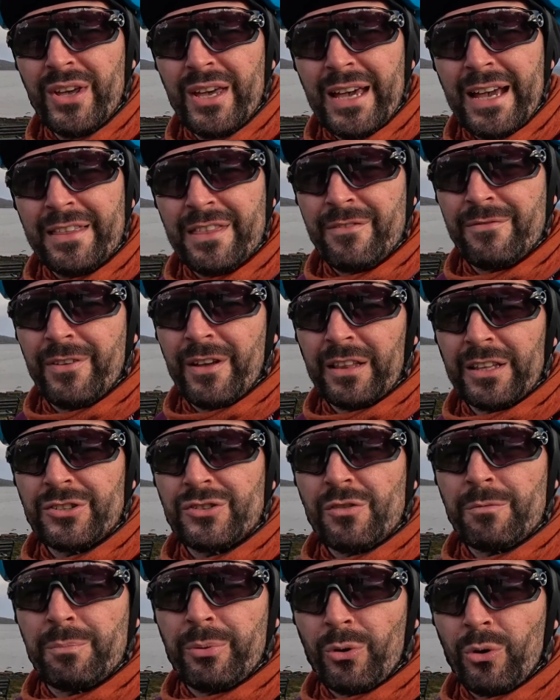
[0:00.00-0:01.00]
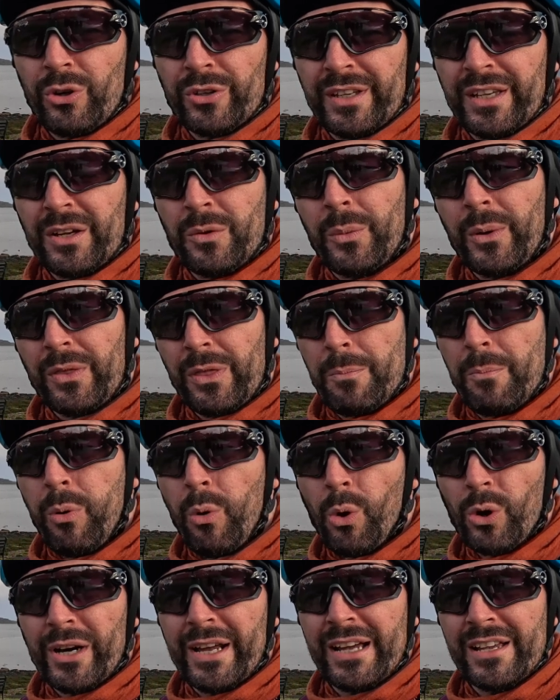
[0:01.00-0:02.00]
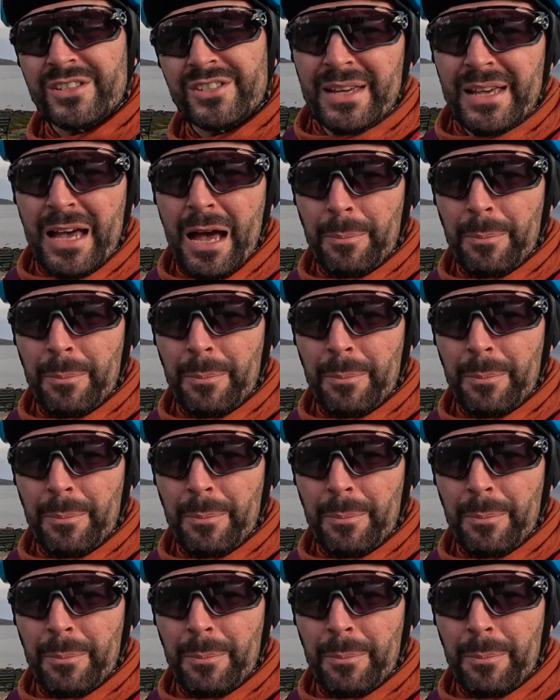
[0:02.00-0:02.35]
in the village of Brodick, where the port is.